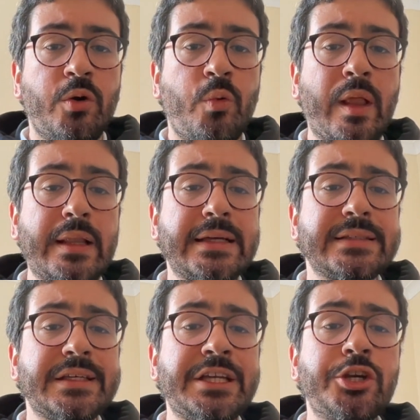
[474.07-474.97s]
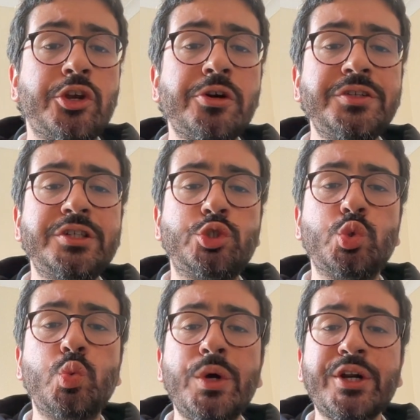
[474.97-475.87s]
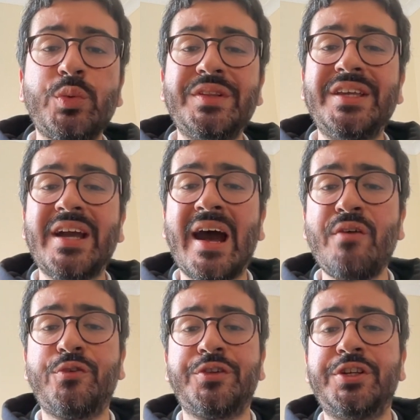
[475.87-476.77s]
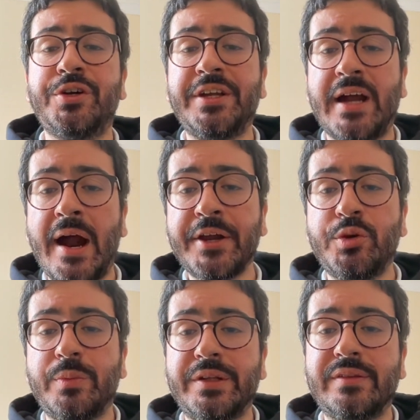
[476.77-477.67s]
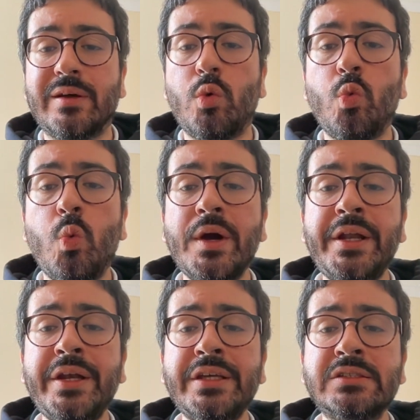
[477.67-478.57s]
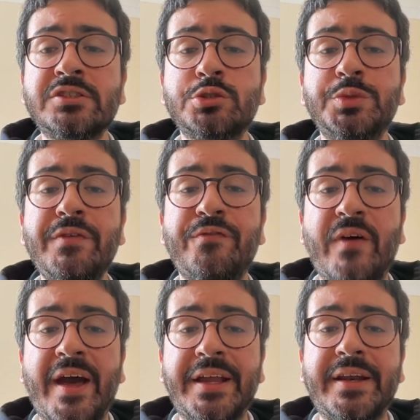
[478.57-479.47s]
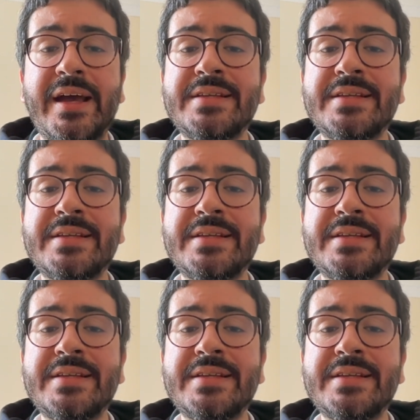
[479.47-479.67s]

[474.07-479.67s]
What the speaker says: Well, in order to work with the a fortiori argument, one needs to define a